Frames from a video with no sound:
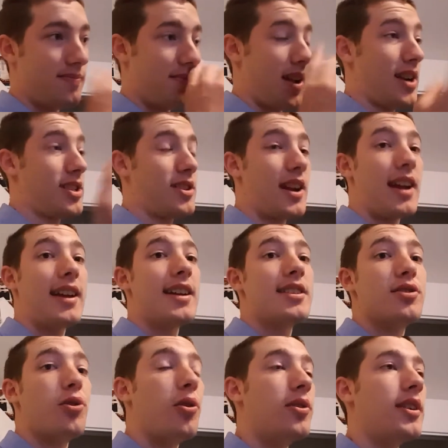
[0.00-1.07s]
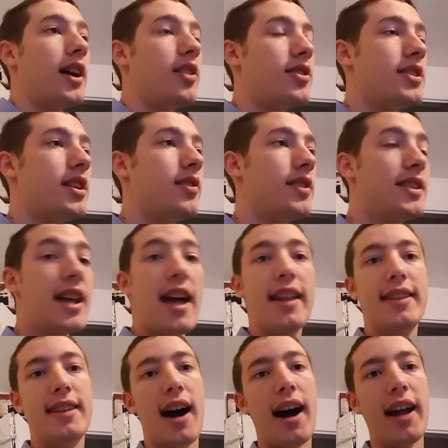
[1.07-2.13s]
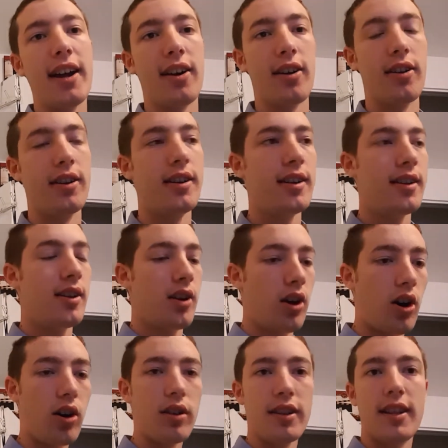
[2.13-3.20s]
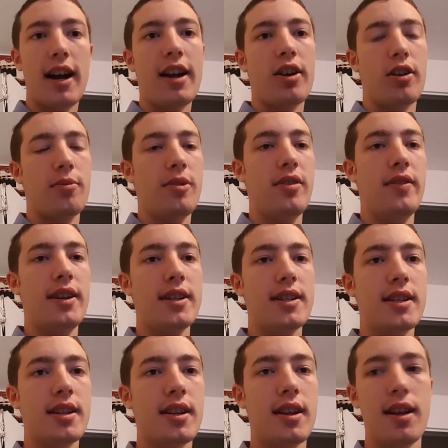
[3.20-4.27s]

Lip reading: Actually, I guess the whole entire series. Die Hard, all the Die Hard movies.